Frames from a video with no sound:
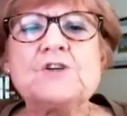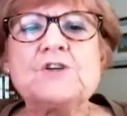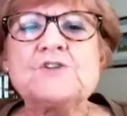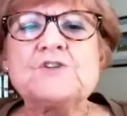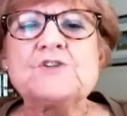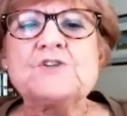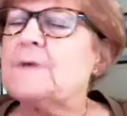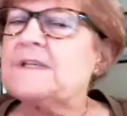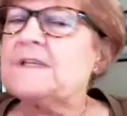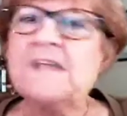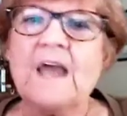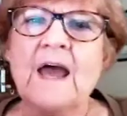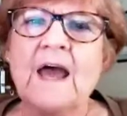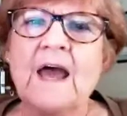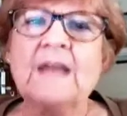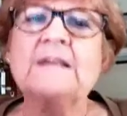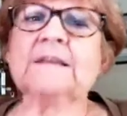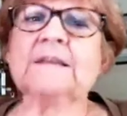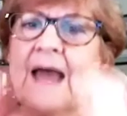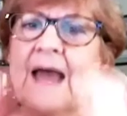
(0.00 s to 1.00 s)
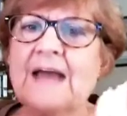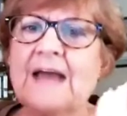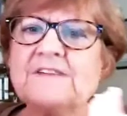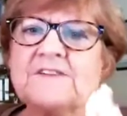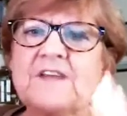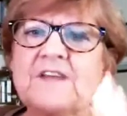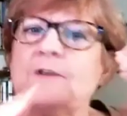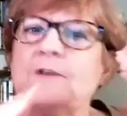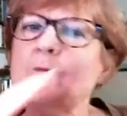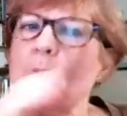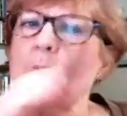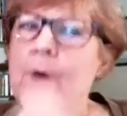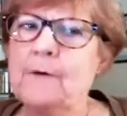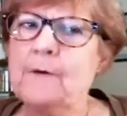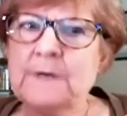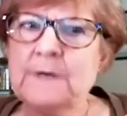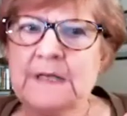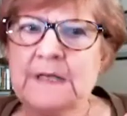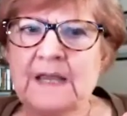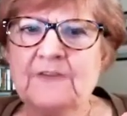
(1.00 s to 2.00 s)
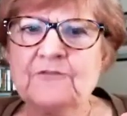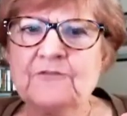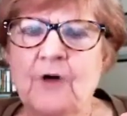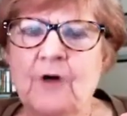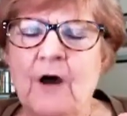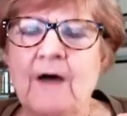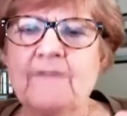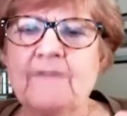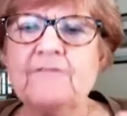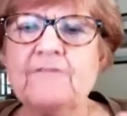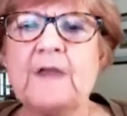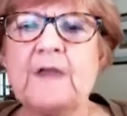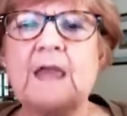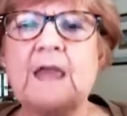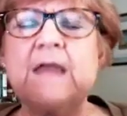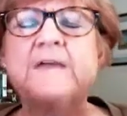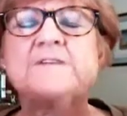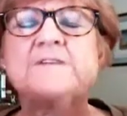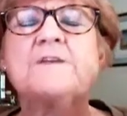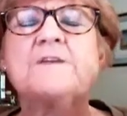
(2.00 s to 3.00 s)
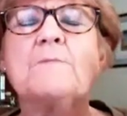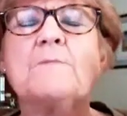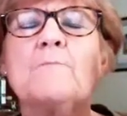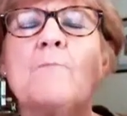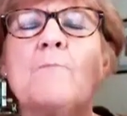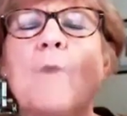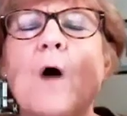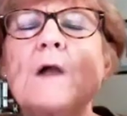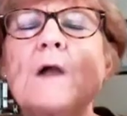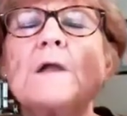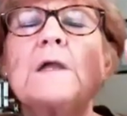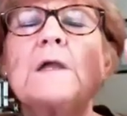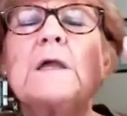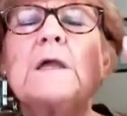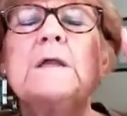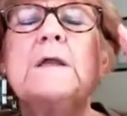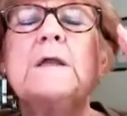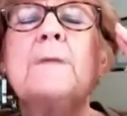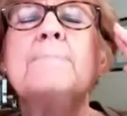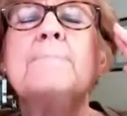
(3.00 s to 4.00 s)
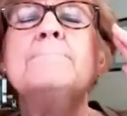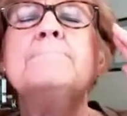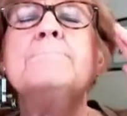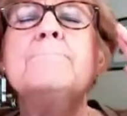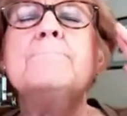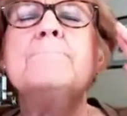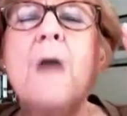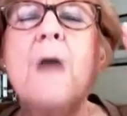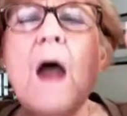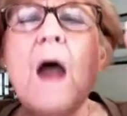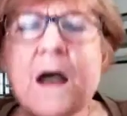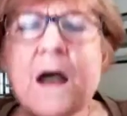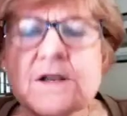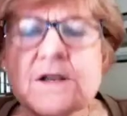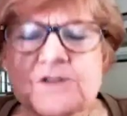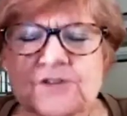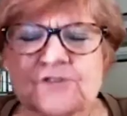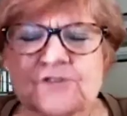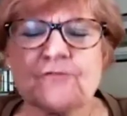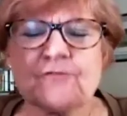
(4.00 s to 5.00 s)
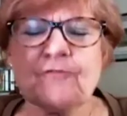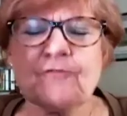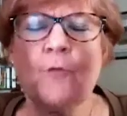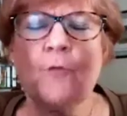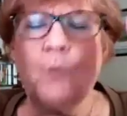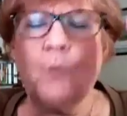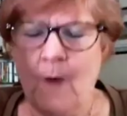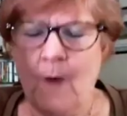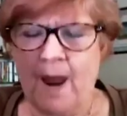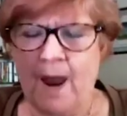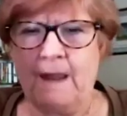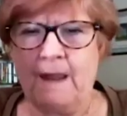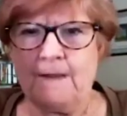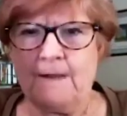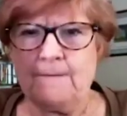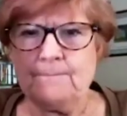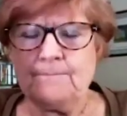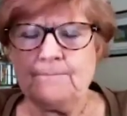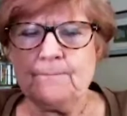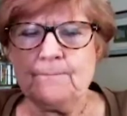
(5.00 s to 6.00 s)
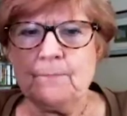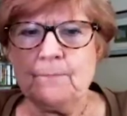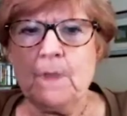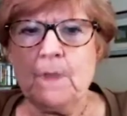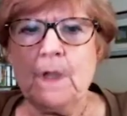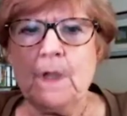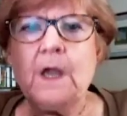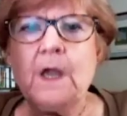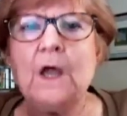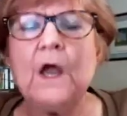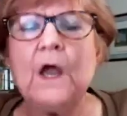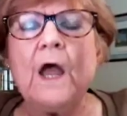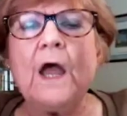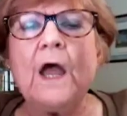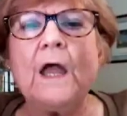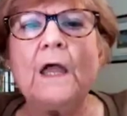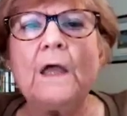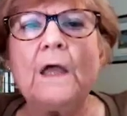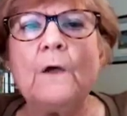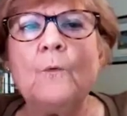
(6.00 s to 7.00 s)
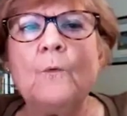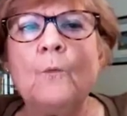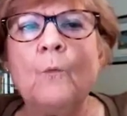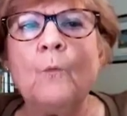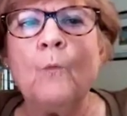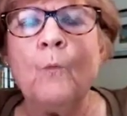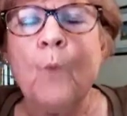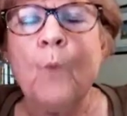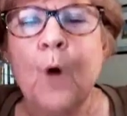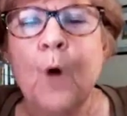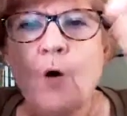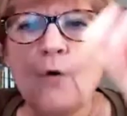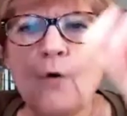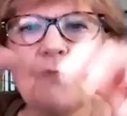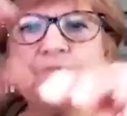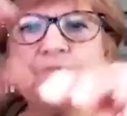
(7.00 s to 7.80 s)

So we said last Sunday, where we left off, is that Mark, in a masterful way, wove